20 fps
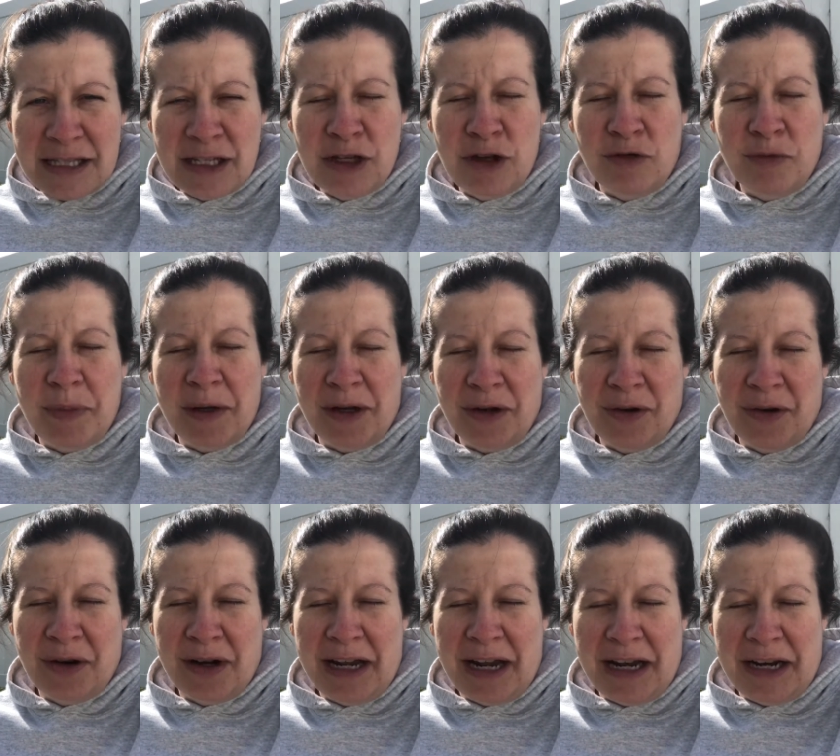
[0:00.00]
You've been
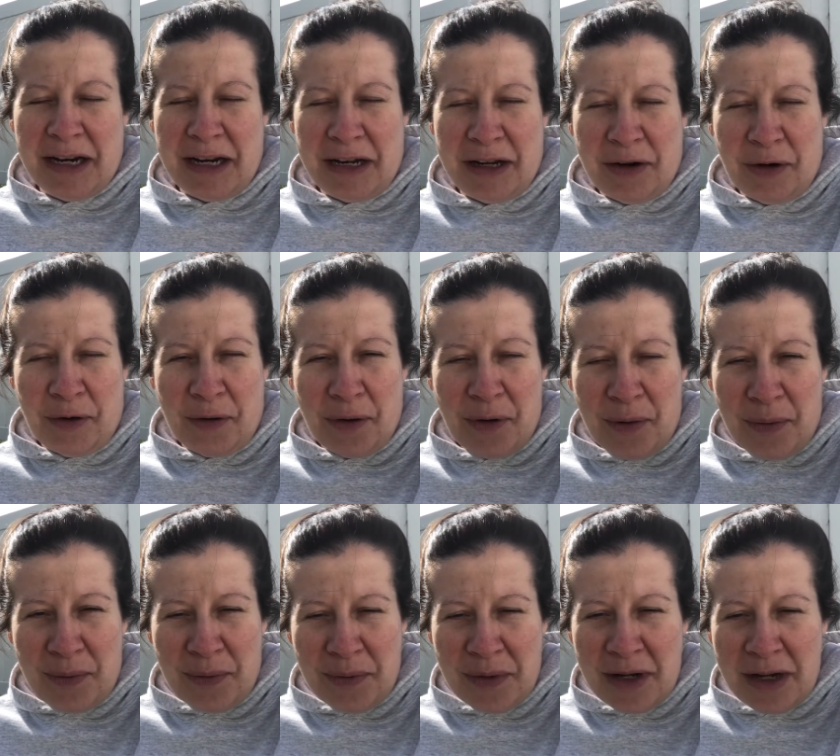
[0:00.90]
creating your
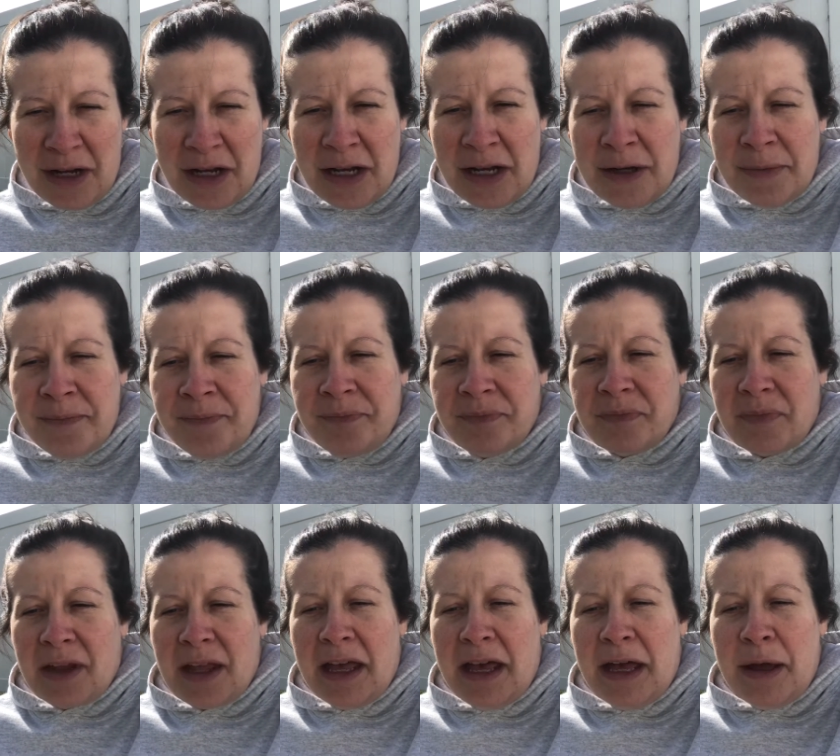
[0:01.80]
own.
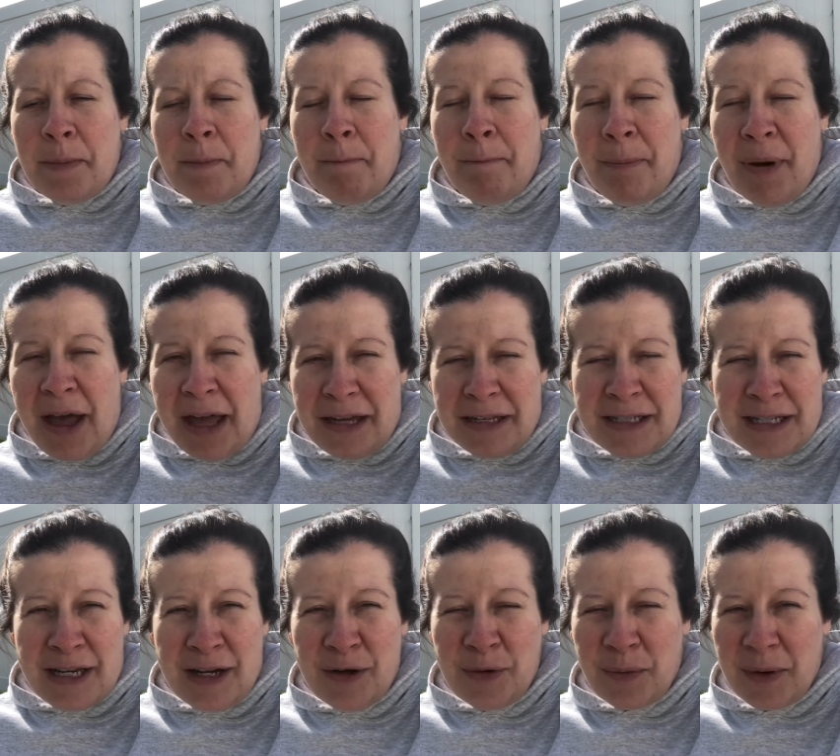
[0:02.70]

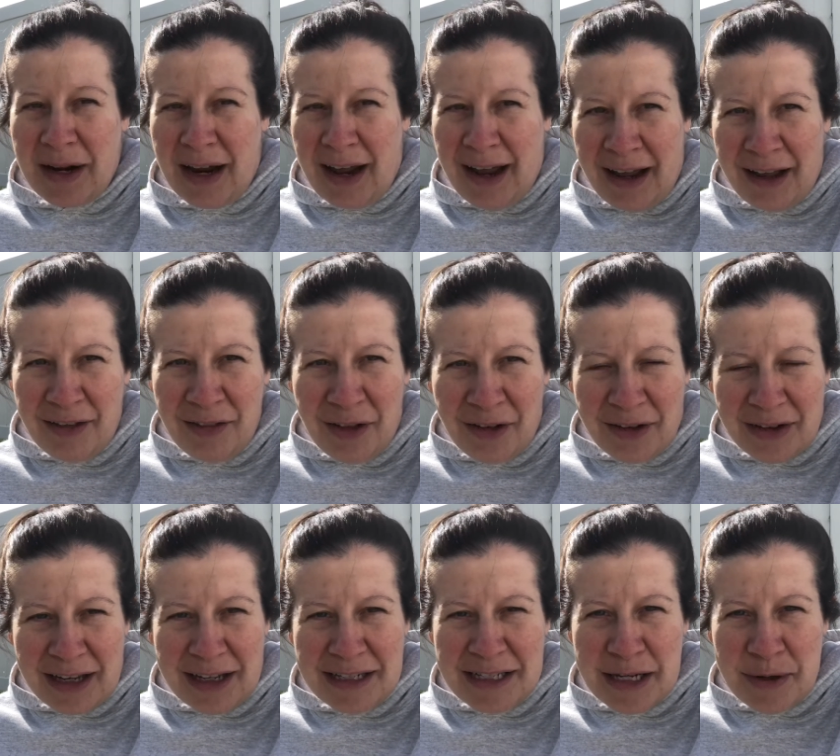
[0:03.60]
But when I log
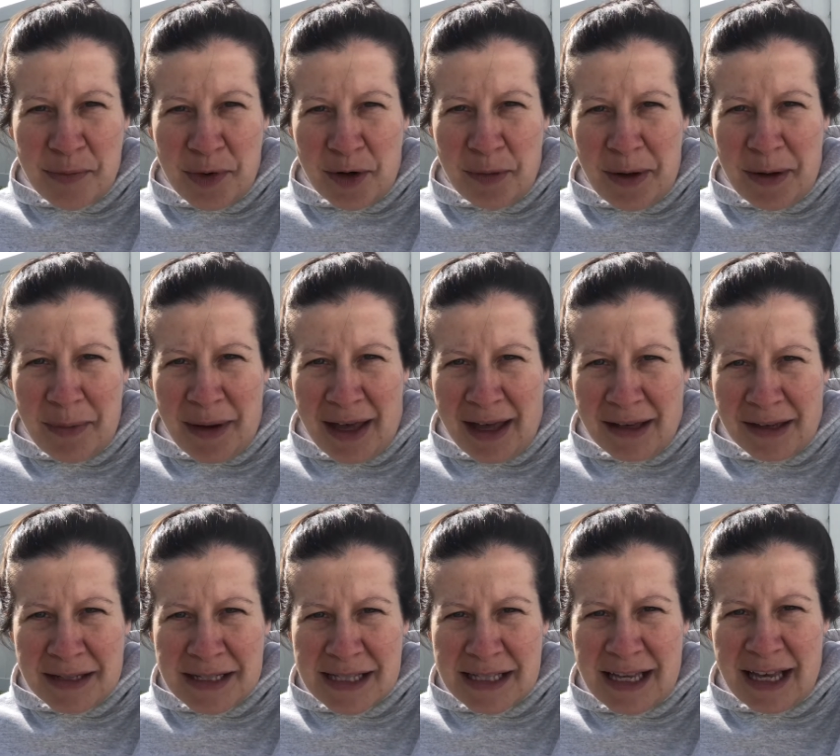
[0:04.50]
into
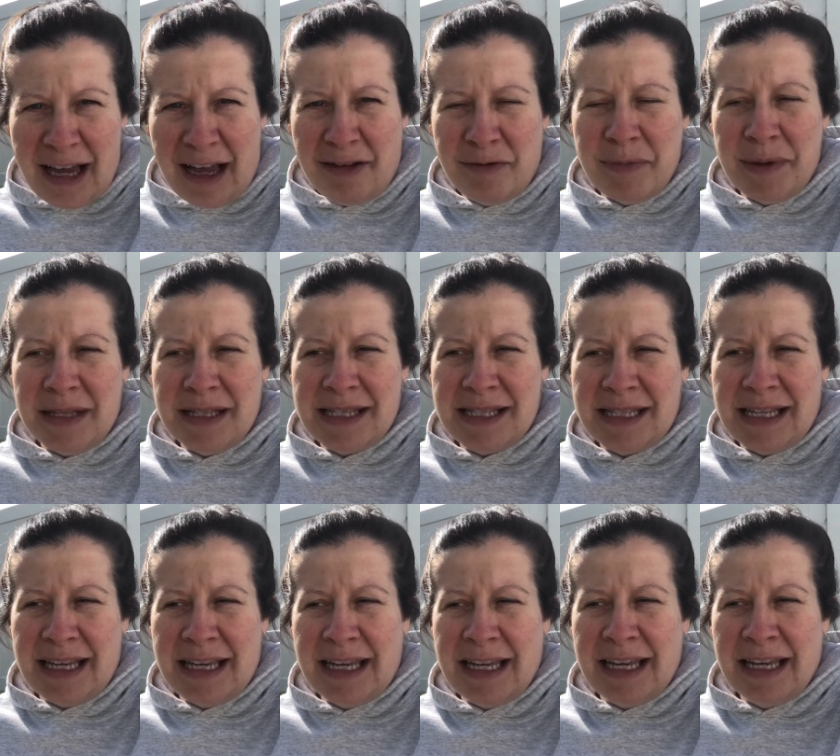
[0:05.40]
MobyMax, I've been
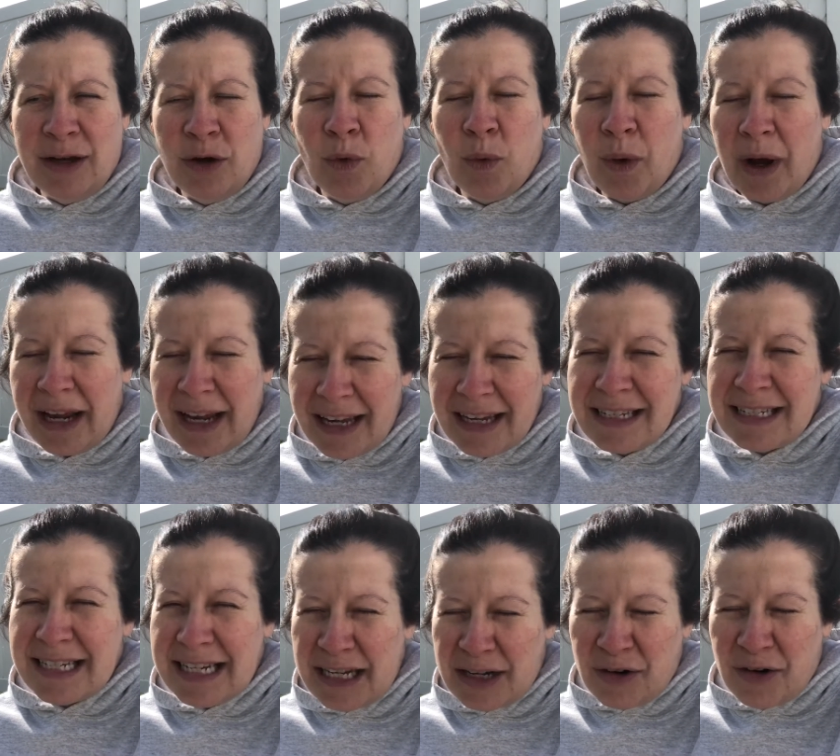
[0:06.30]
seeing quite a
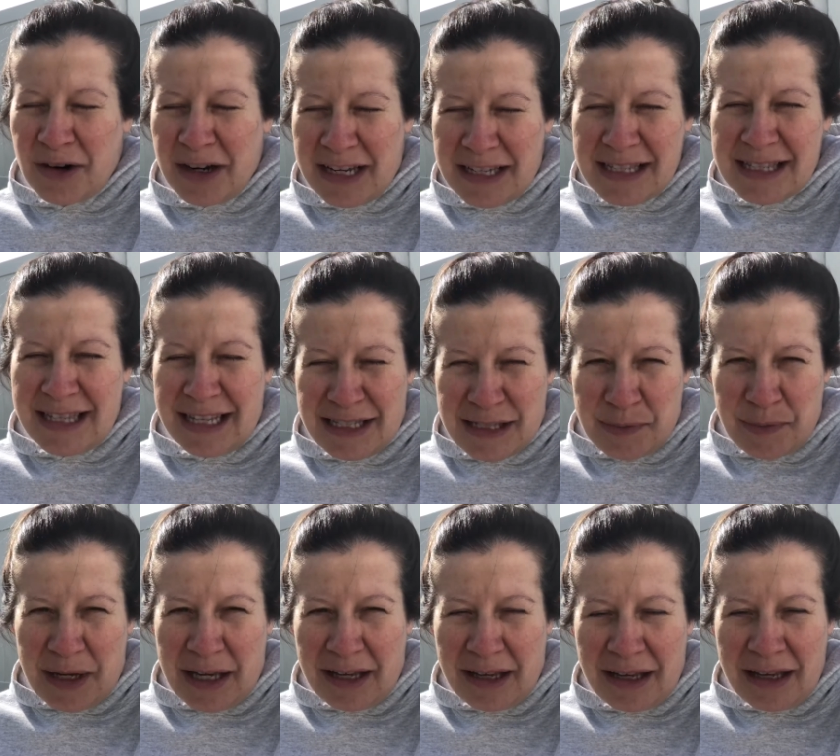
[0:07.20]
decrease this
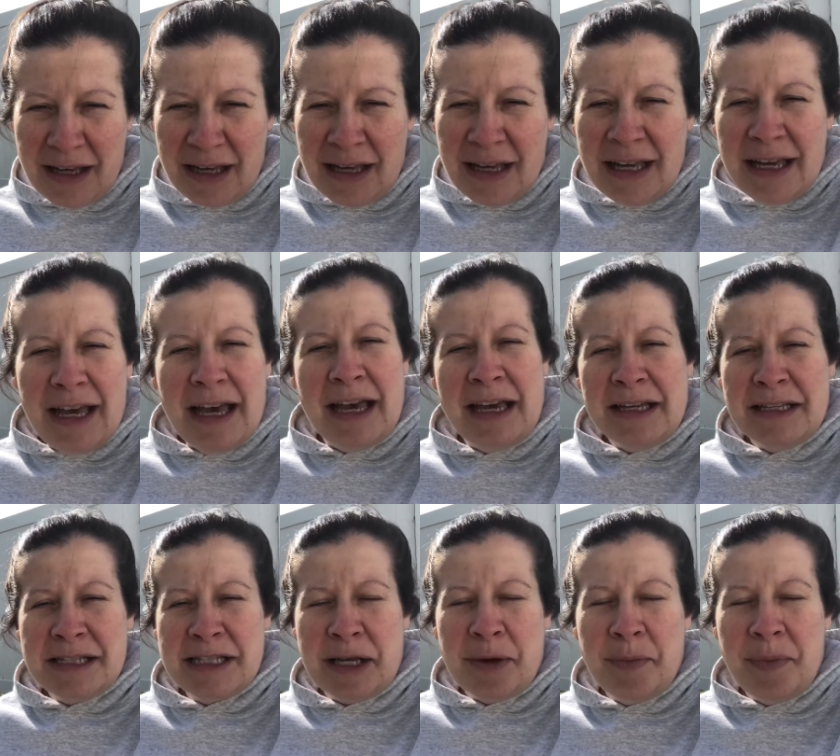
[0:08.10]
week
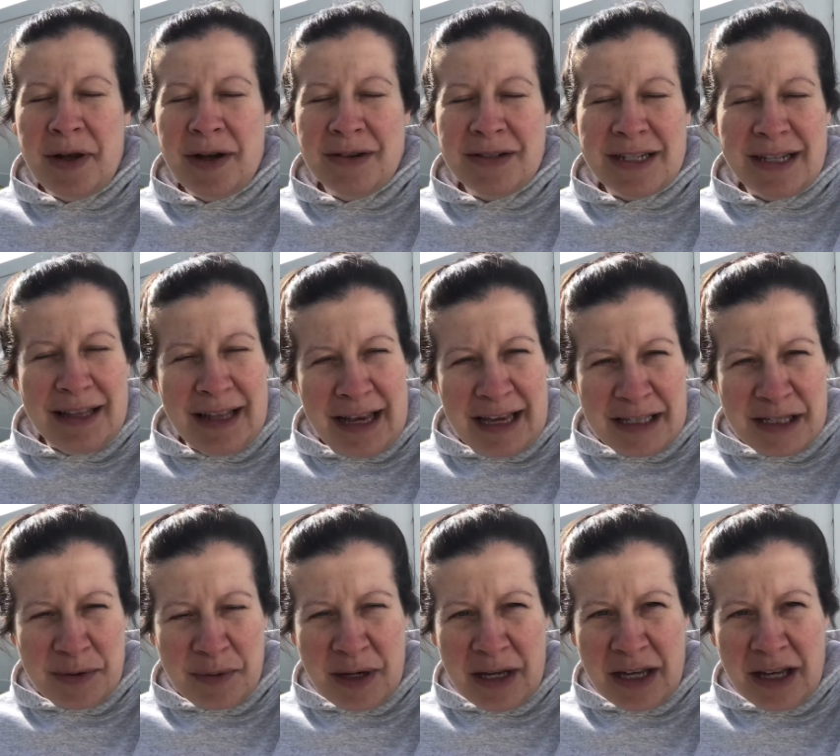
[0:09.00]
as compared to last
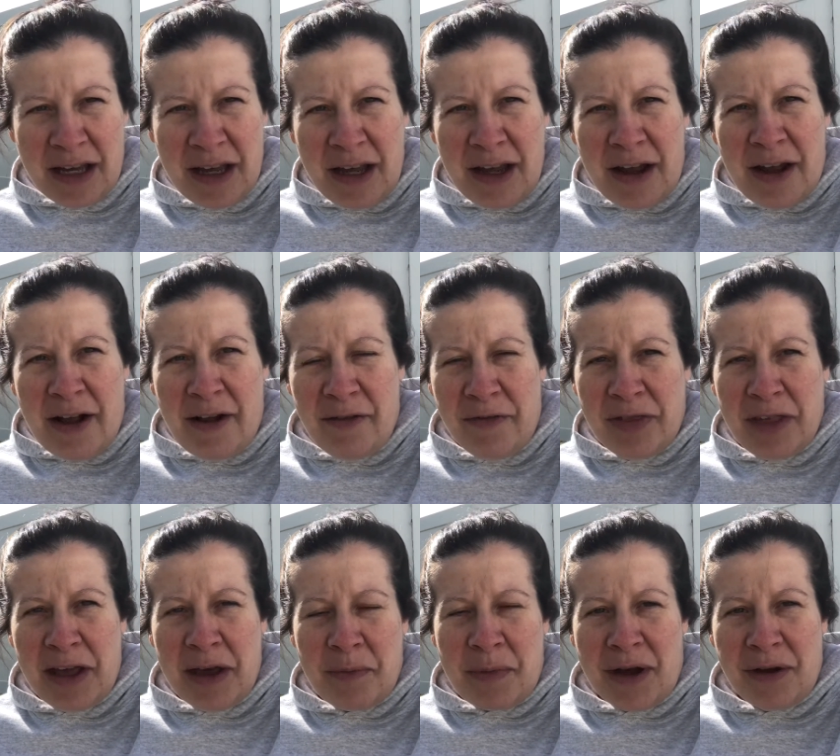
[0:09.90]
week of
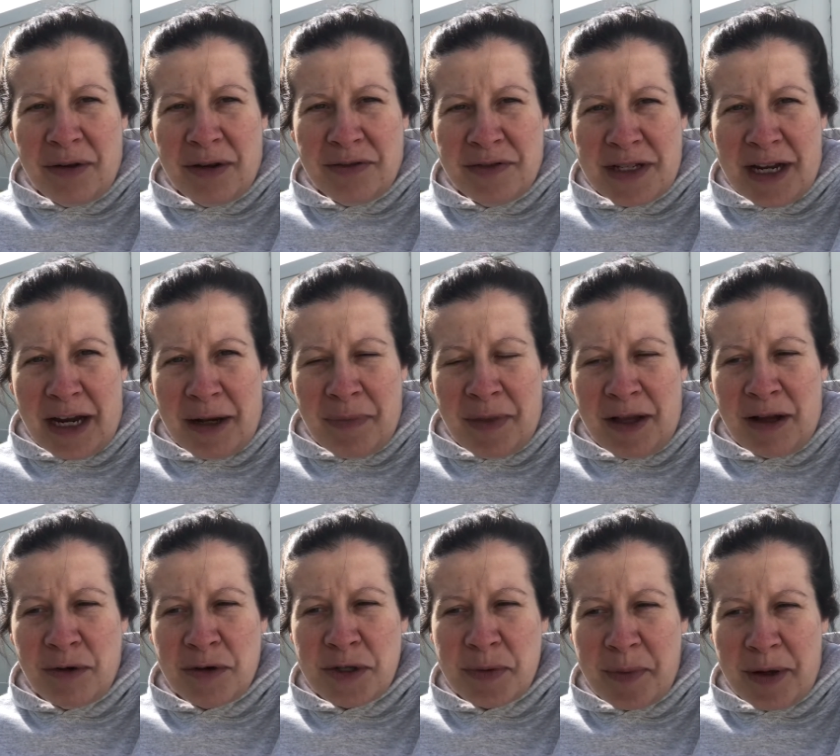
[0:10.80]
the amount of time that
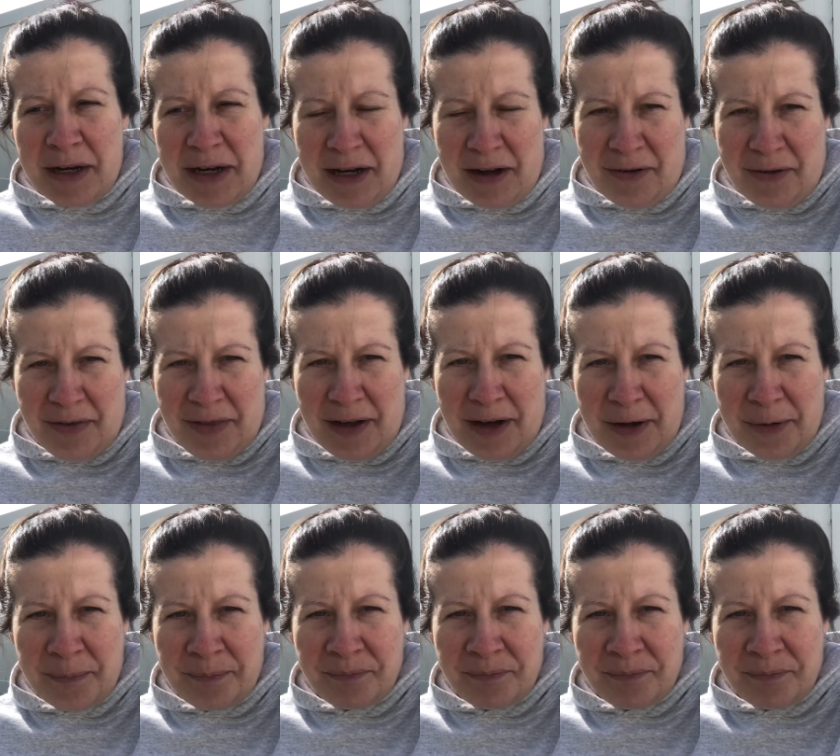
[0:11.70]
you're spending on there.